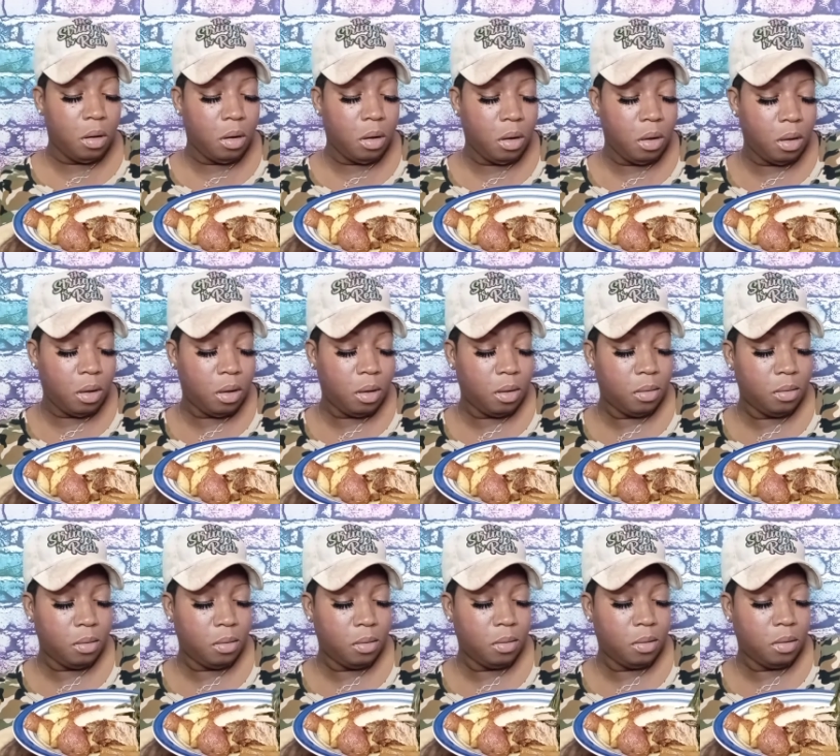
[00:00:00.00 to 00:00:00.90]
then
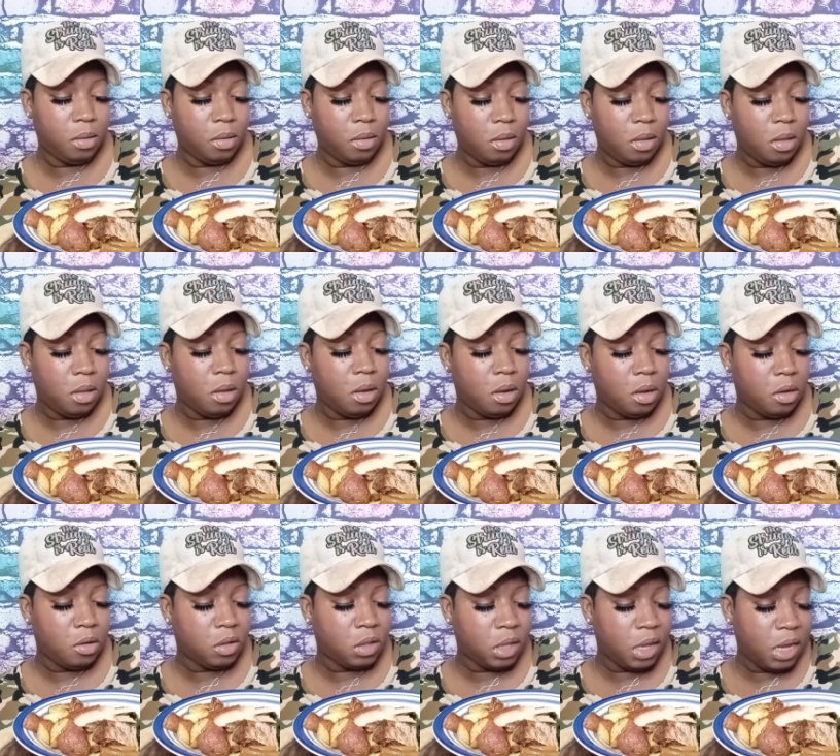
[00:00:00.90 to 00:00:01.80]

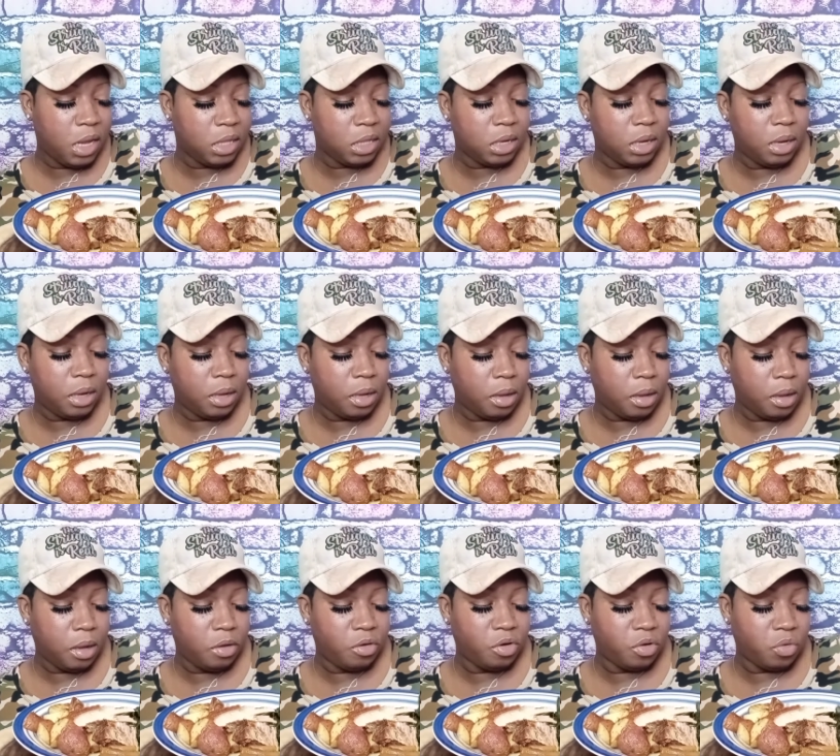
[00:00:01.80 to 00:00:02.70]
you season it and you